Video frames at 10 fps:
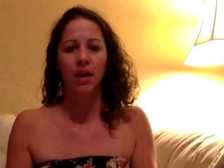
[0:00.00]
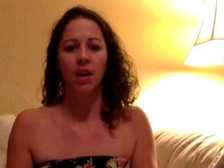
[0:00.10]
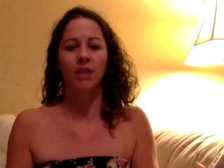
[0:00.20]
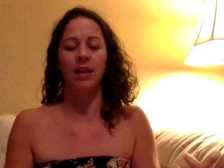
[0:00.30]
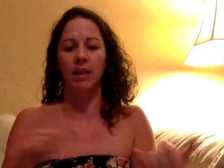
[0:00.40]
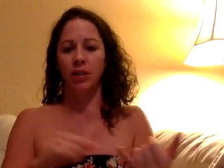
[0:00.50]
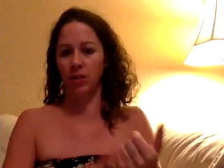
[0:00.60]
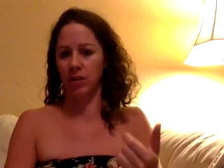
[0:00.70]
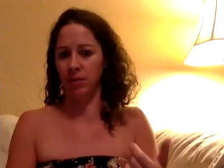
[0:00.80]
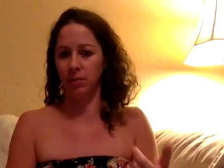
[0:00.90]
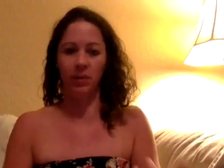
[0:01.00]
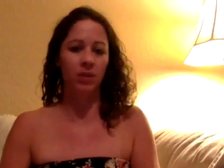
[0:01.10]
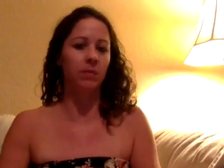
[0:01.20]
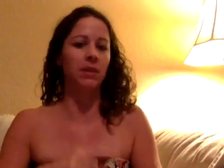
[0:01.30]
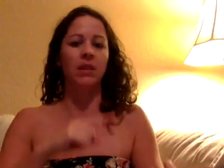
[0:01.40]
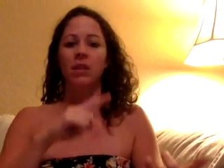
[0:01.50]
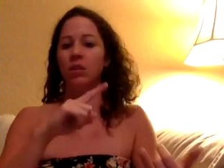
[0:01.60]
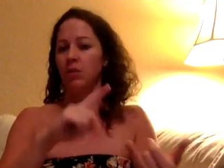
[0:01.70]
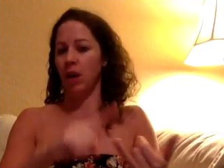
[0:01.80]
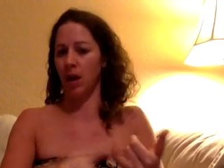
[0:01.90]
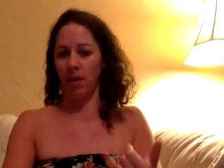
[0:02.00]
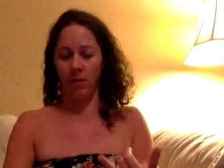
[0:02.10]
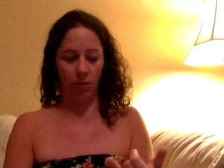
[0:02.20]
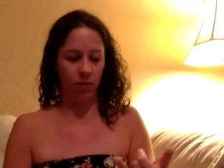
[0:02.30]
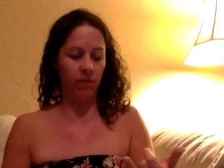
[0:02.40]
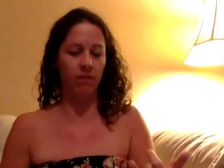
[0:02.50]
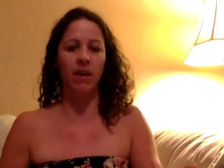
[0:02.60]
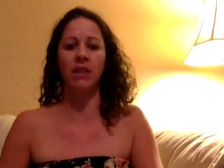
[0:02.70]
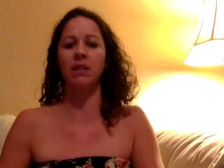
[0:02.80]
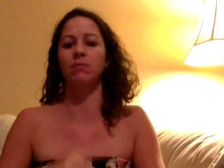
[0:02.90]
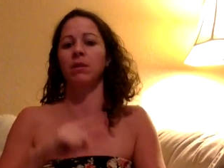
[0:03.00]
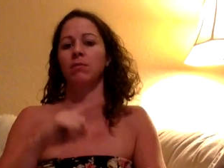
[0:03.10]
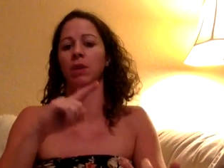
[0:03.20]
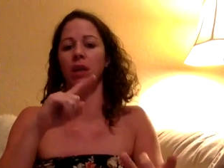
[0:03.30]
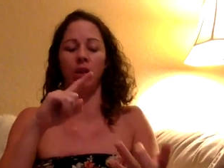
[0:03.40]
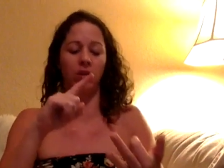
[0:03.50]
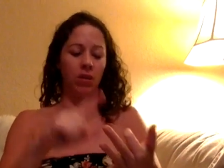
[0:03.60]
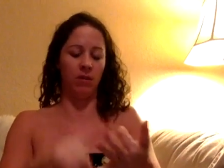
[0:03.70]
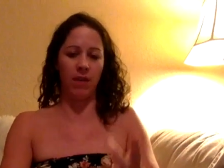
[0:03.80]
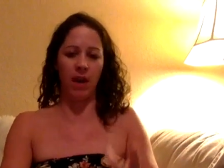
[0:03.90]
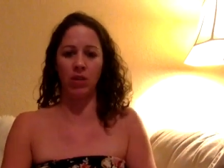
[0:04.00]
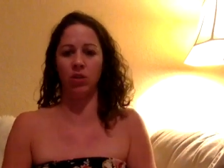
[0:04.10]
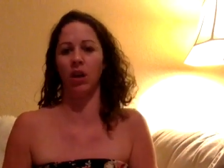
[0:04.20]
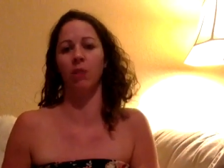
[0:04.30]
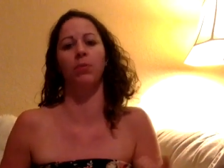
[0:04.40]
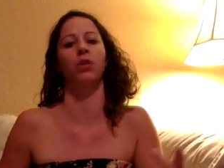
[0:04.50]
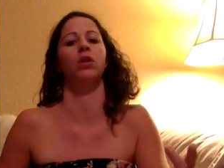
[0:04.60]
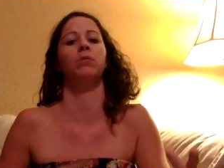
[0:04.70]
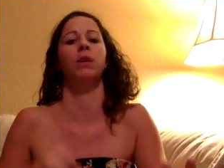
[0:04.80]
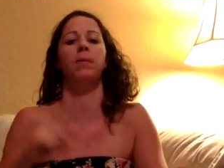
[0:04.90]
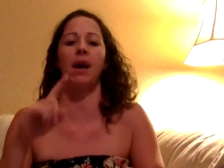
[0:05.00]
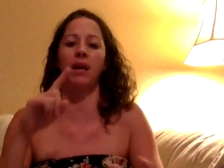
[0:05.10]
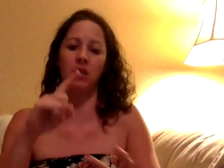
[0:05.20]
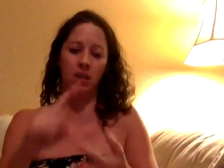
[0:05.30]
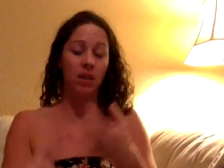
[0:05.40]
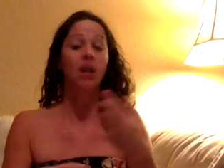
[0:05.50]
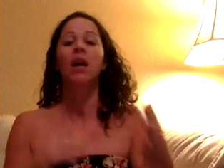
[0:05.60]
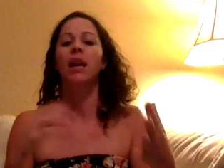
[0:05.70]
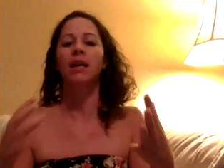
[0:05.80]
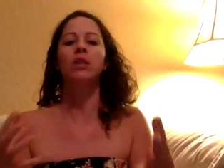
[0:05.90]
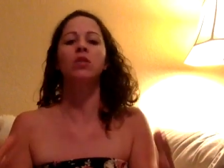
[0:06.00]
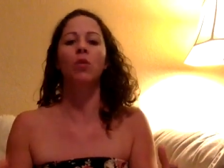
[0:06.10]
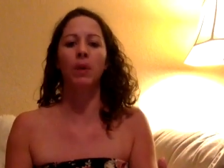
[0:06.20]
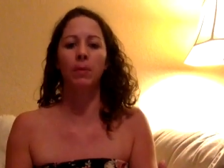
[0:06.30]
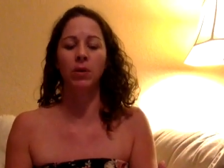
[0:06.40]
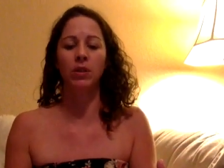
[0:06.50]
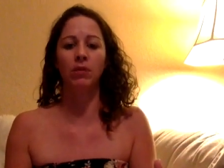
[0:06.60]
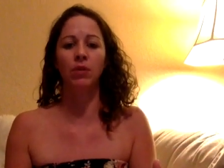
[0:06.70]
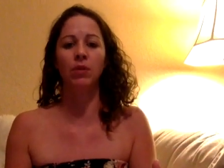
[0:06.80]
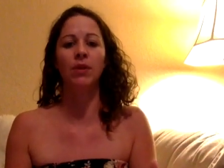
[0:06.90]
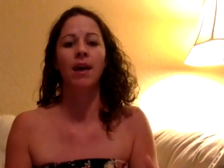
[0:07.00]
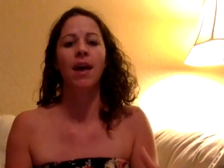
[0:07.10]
It takes years to build a business. You got to have loads of investment money to invest. You got to put all your money back into it. Like so many points of views.